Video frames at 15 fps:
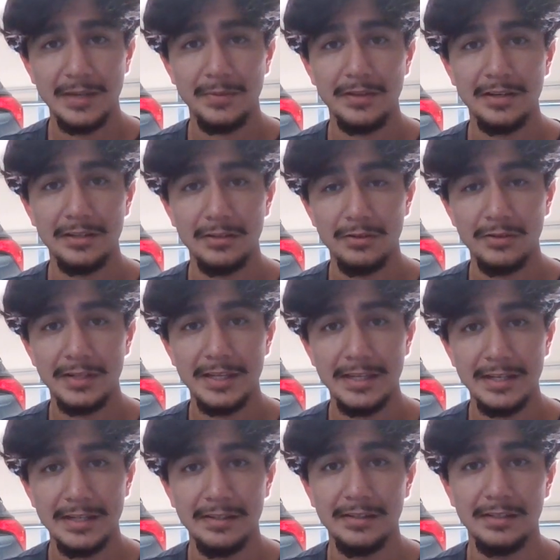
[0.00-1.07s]
I'm going to go
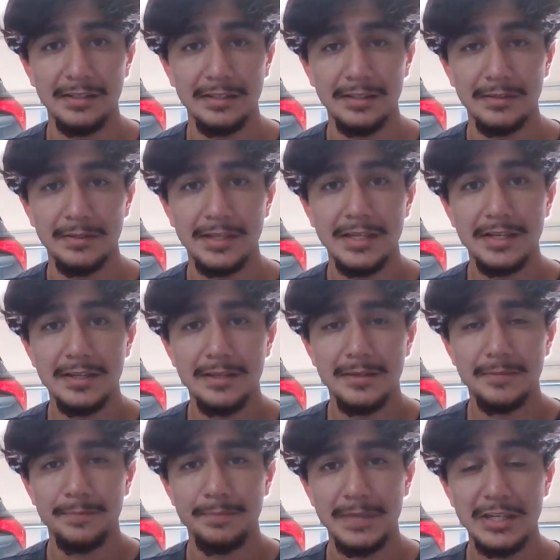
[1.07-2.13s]
ahead and
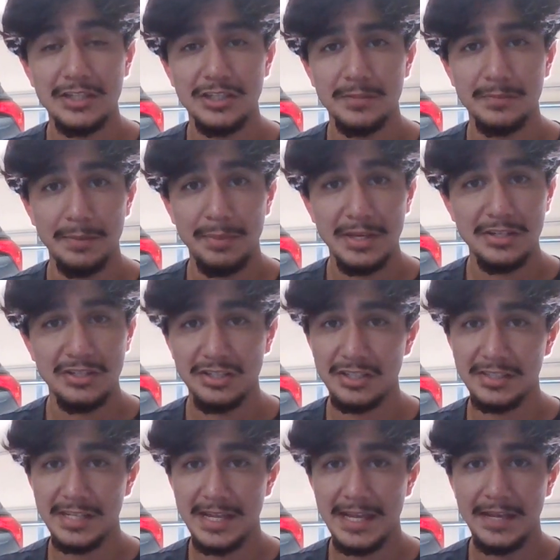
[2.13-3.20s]
make sure my patient
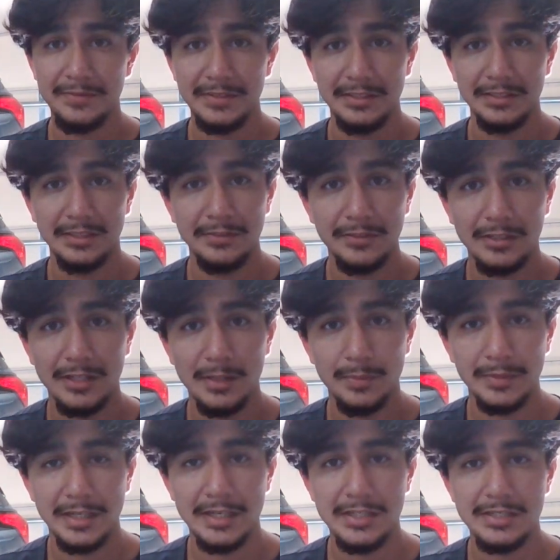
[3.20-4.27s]
does not have any liver
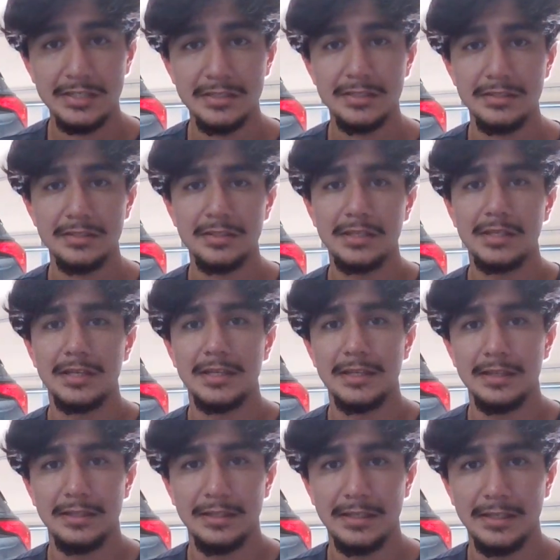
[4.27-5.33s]
complications.
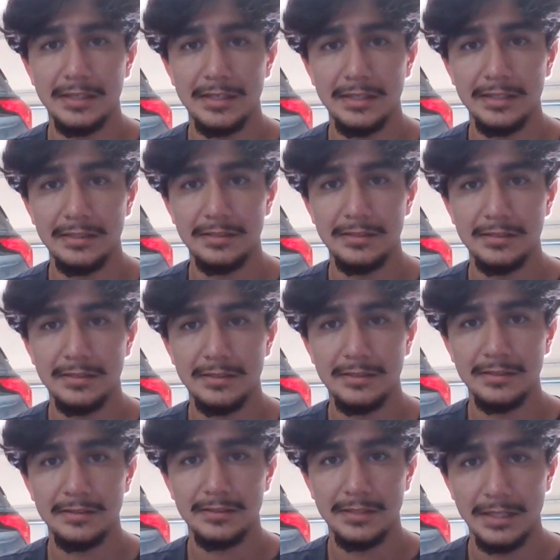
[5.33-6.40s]
And
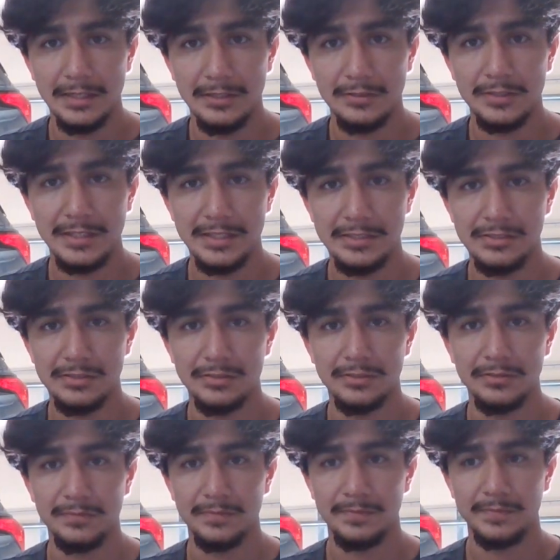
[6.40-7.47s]
yeah, okay, so